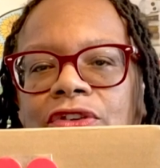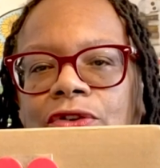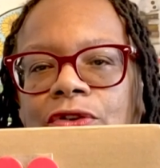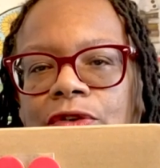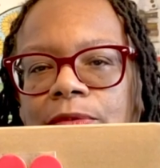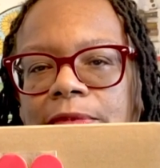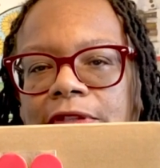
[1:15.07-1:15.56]

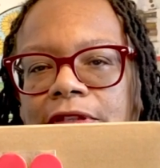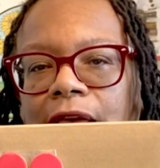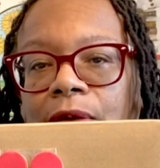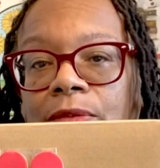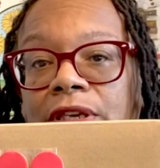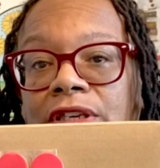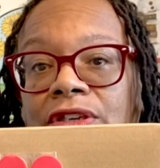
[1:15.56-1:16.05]
cubes that
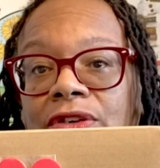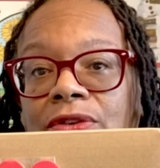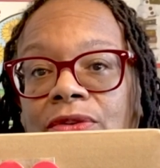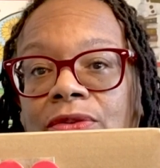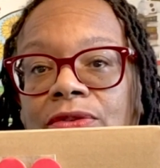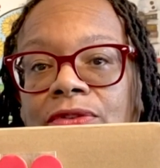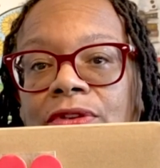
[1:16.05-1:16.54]
we
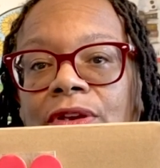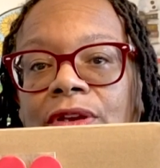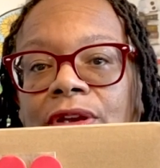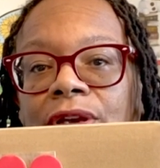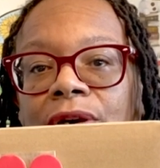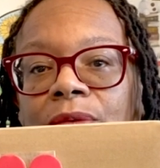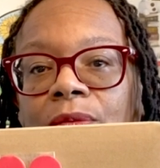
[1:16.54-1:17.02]
used.
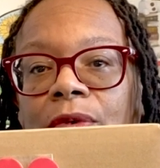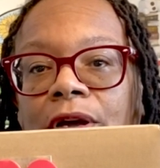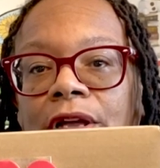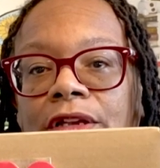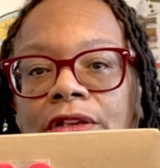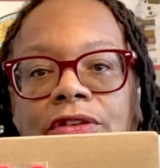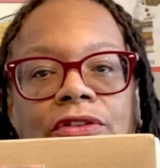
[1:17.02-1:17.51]

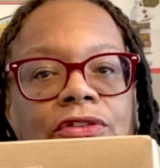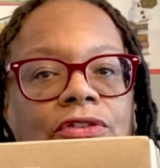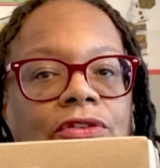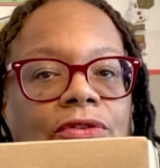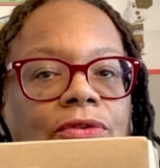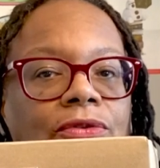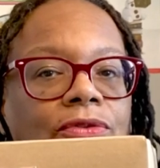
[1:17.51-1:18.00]
1,
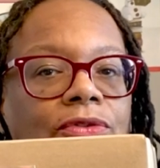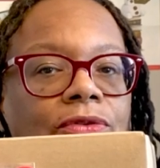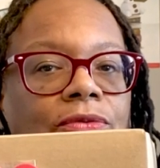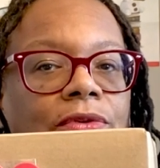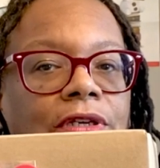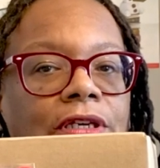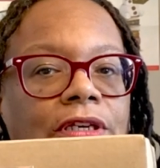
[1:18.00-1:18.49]
2,
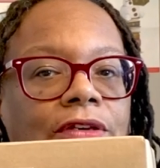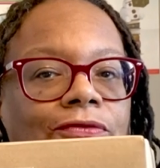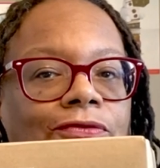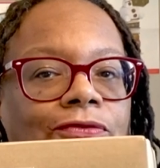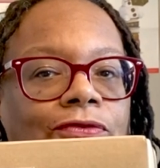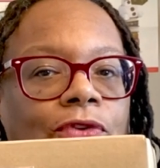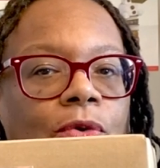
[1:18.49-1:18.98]
3,
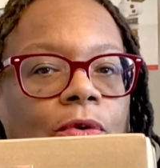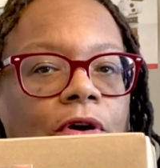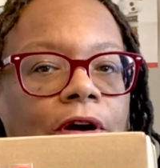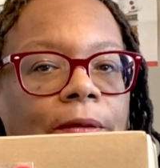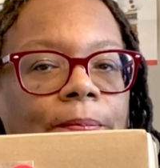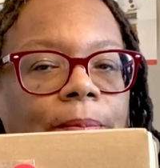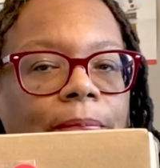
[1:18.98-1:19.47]
4.
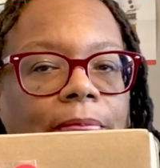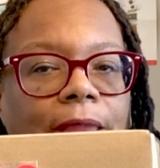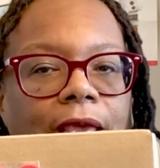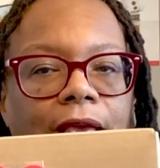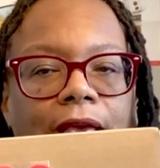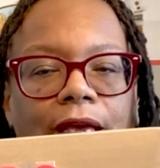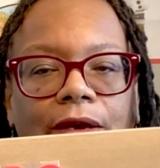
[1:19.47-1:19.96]

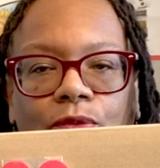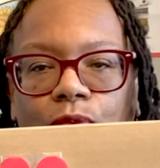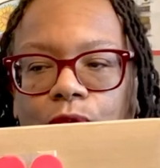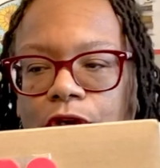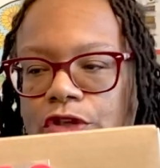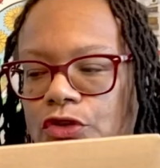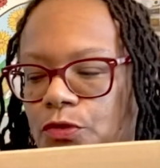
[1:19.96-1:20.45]

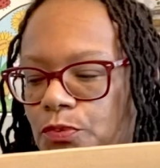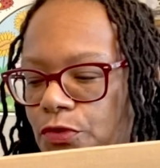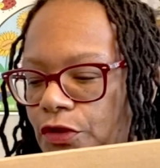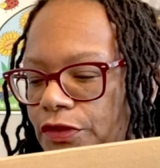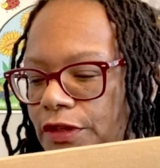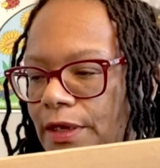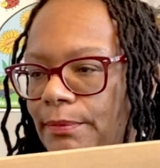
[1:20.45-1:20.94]
When you
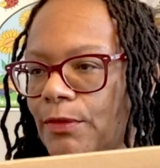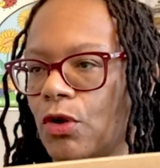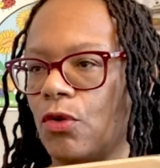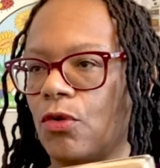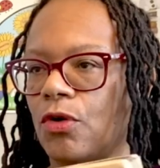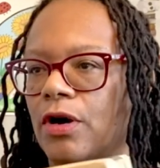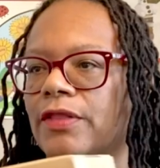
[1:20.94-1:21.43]
put them
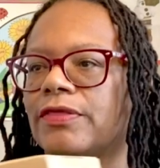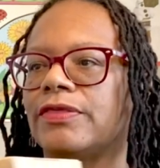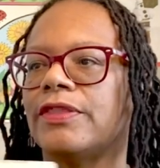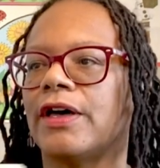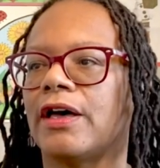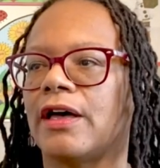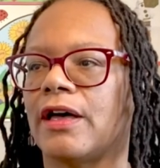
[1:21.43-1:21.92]
on
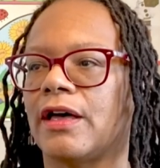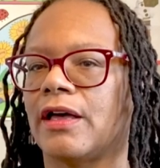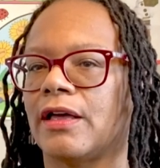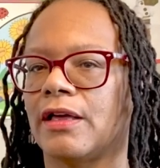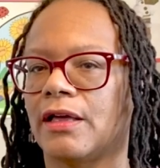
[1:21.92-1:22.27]
the